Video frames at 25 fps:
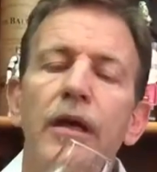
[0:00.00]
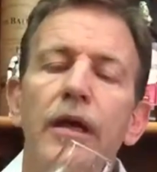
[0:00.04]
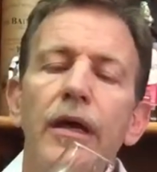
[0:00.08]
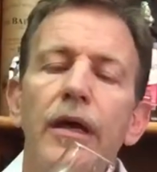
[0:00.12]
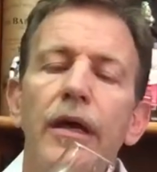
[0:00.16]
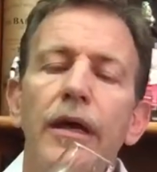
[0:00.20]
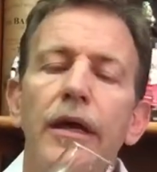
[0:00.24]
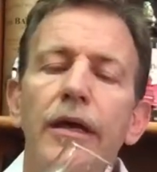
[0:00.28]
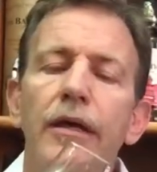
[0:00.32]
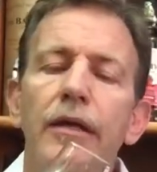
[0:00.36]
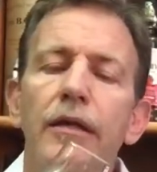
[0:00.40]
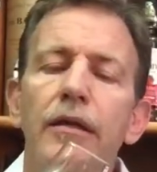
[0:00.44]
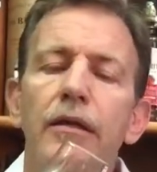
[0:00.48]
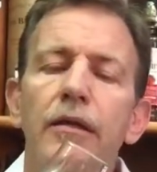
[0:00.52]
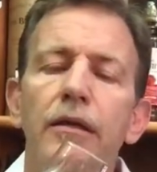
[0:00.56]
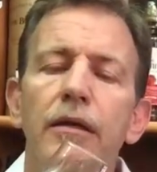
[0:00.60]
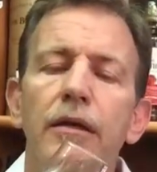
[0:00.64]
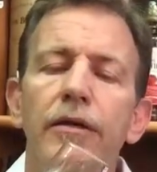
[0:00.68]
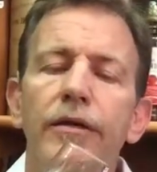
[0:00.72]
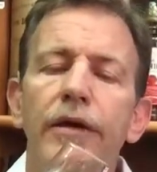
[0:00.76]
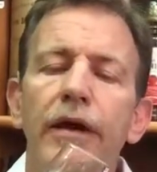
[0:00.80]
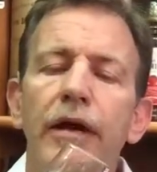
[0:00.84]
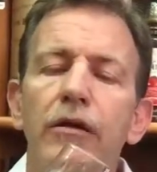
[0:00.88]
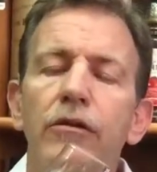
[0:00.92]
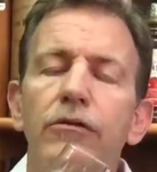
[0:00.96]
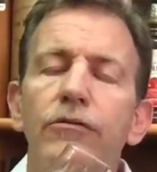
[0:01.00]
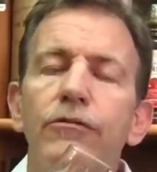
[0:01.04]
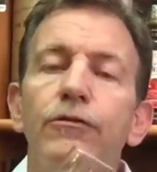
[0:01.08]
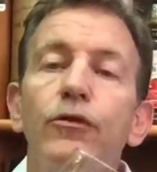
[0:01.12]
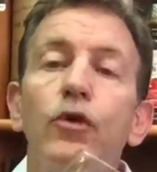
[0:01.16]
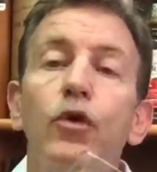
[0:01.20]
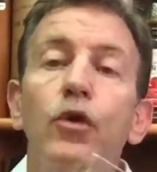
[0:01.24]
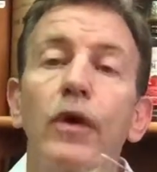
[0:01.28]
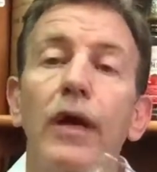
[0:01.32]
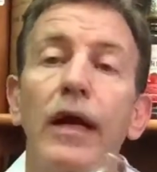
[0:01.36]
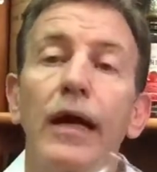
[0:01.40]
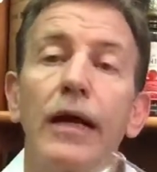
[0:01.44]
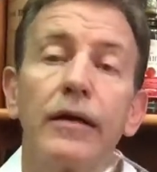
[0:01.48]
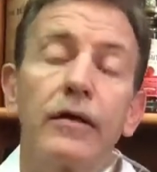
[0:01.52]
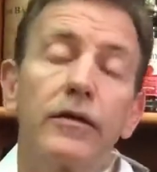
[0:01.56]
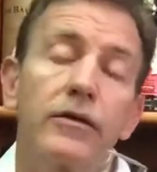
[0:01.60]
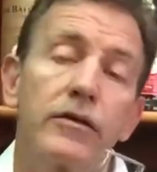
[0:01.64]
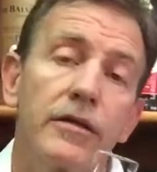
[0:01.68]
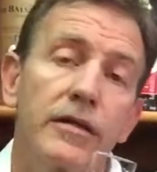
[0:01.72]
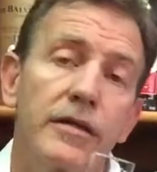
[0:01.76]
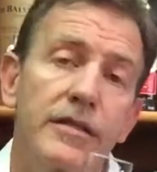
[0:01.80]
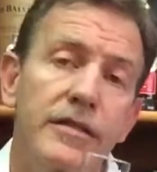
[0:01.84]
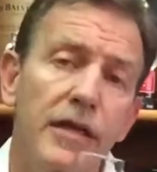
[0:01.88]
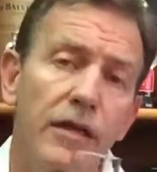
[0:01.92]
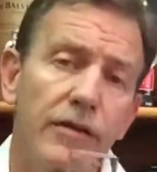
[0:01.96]
and around
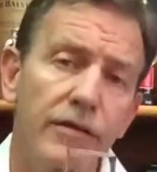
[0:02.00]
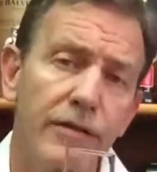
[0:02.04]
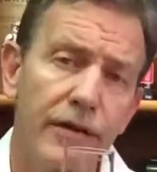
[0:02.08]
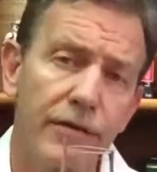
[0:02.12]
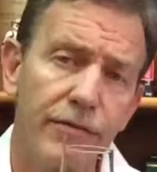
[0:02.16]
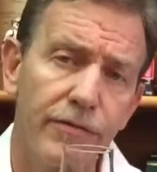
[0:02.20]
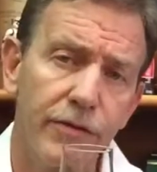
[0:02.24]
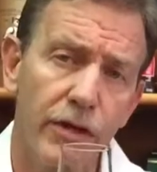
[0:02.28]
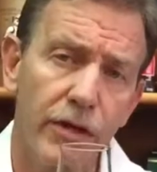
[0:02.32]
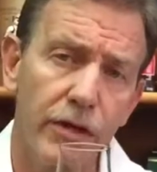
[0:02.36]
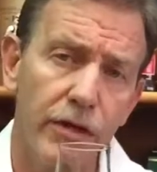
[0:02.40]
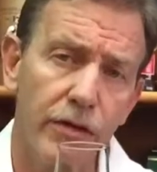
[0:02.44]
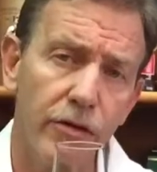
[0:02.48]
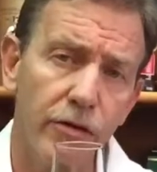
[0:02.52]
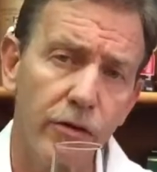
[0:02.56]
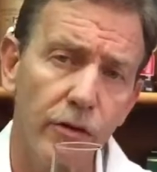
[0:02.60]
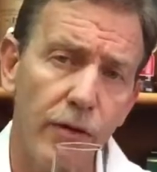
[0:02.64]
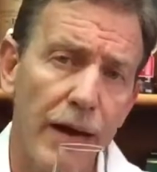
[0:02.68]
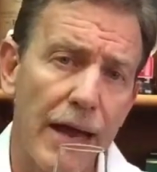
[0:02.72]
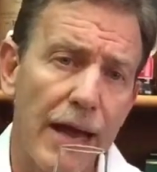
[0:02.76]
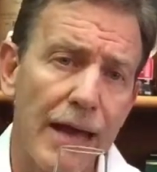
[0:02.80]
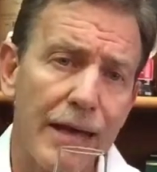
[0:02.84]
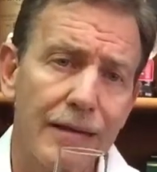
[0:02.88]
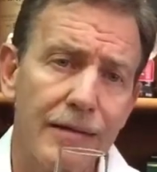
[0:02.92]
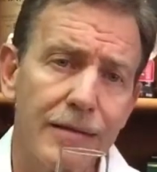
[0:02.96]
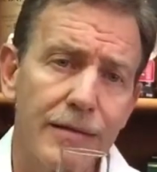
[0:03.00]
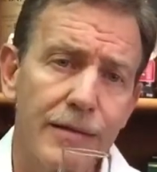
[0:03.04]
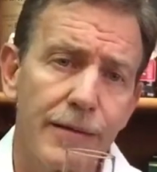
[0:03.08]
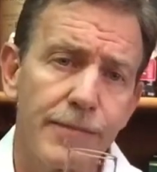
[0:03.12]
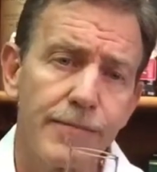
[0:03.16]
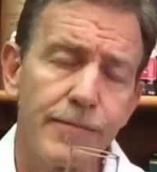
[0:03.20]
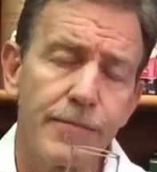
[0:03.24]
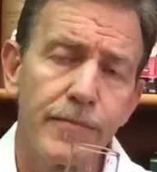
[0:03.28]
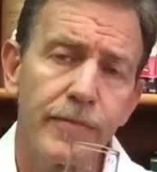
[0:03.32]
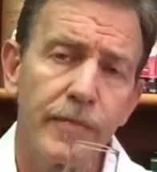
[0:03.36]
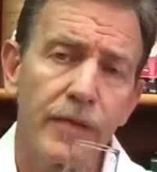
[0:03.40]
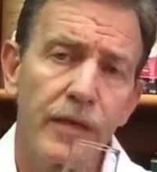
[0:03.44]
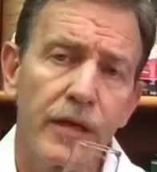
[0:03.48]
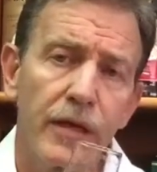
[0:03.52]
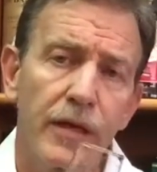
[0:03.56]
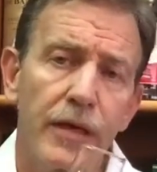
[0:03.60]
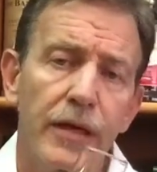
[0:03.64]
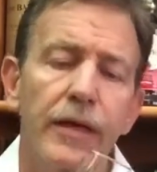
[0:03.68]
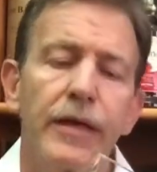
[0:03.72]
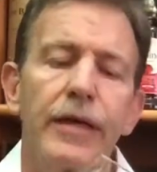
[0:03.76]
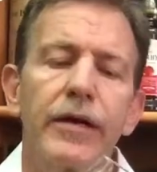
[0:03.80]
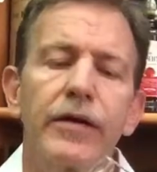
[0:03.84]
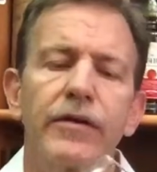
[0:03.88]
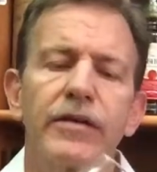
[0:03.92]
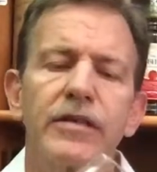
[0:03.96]
400 South African rand
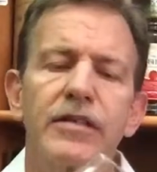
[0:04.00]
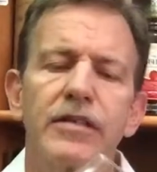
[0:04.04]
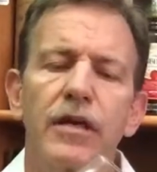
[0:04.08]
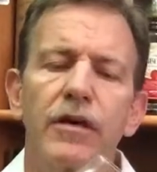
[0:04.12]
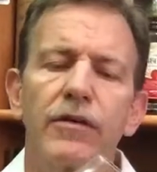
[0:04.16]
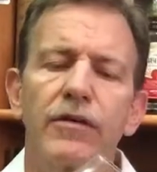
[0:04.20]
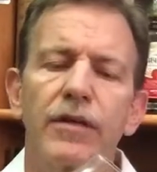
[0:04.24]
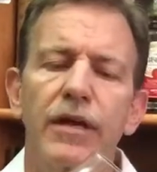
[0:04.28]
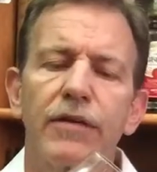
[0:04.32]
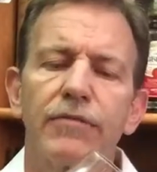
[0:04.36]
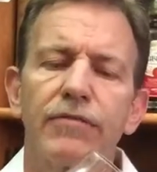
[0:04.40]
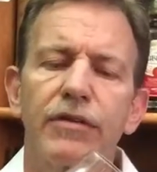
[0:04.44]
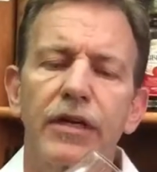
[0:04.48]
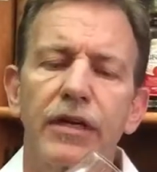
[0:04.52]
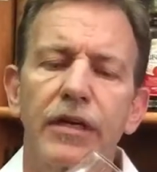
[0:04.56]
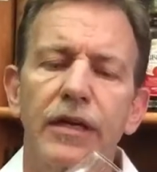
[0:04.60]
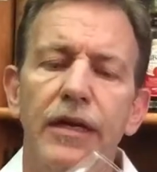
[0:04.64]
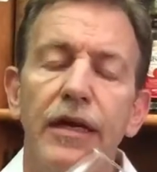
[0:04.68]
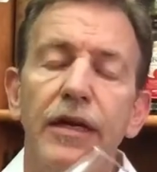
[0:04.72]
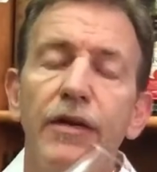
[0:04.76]
here in South Africa.